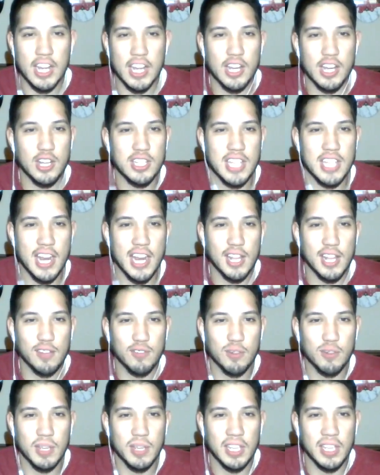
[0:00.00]
entertaining
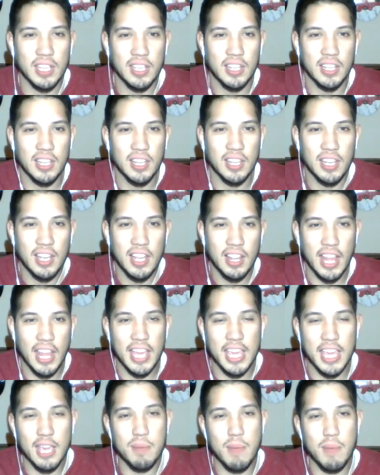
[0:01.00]
for me.
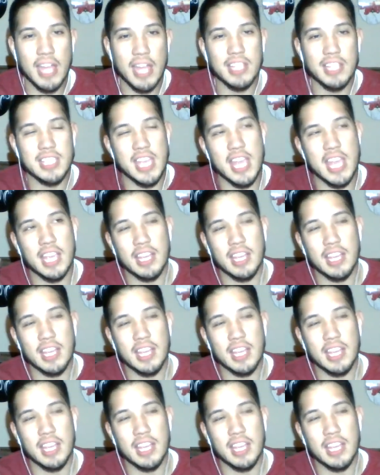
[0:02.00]
Like he may take